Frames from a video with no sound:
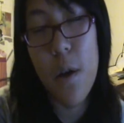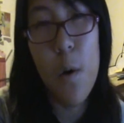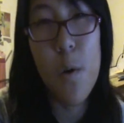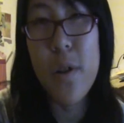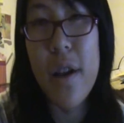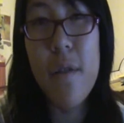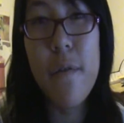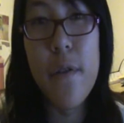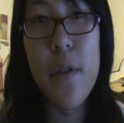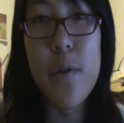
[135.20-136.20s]
the whole
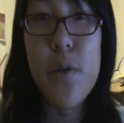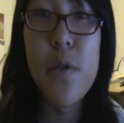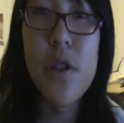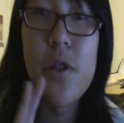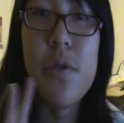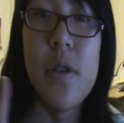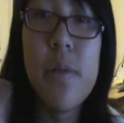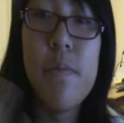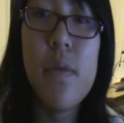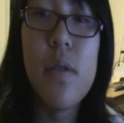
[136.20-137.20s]
life for those 3
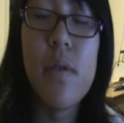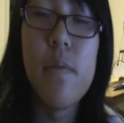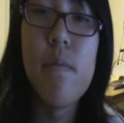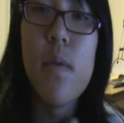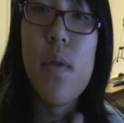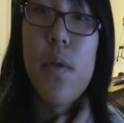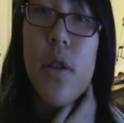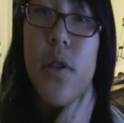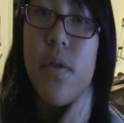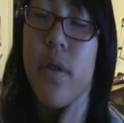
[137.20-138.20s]
children, the
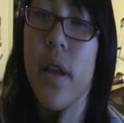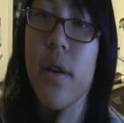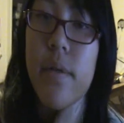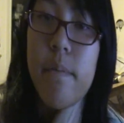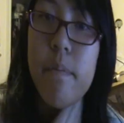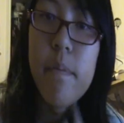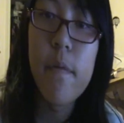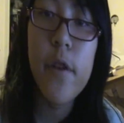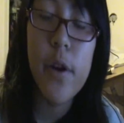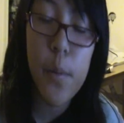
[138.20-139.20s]
3 children that are
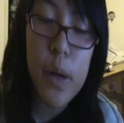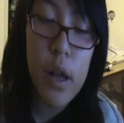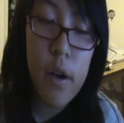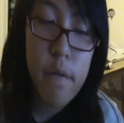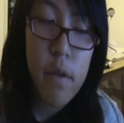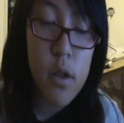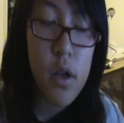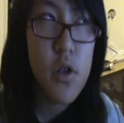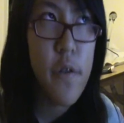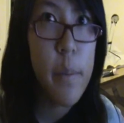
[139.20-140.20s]
very well off, the
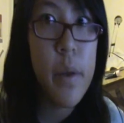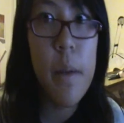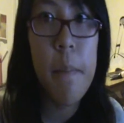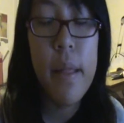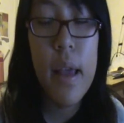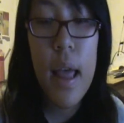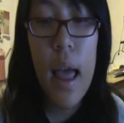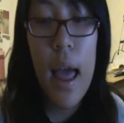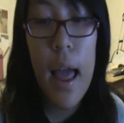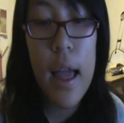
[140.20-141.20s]
large family,
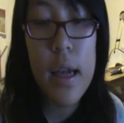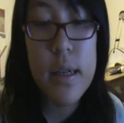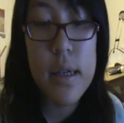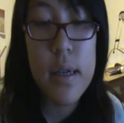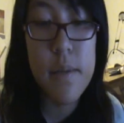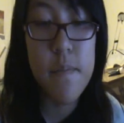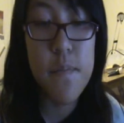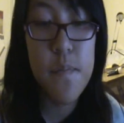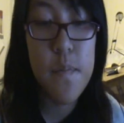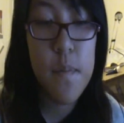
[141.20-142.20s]
and
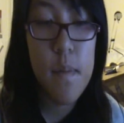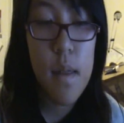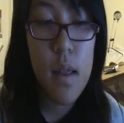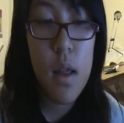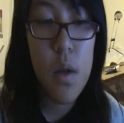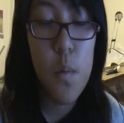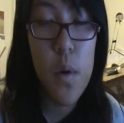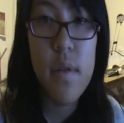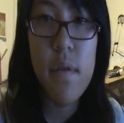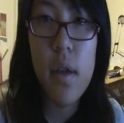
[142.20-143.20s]

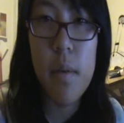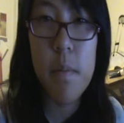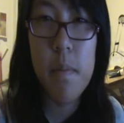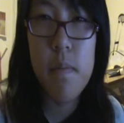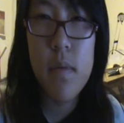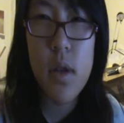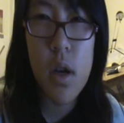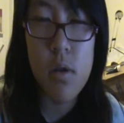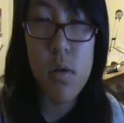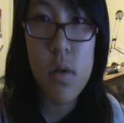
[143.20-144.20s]
one of them,
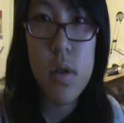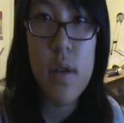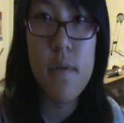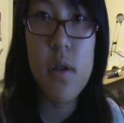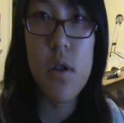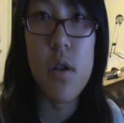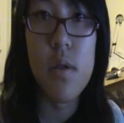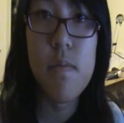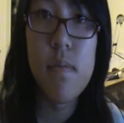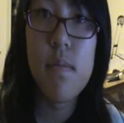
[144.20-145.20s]
Donald, gives
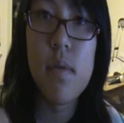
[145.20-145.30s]
her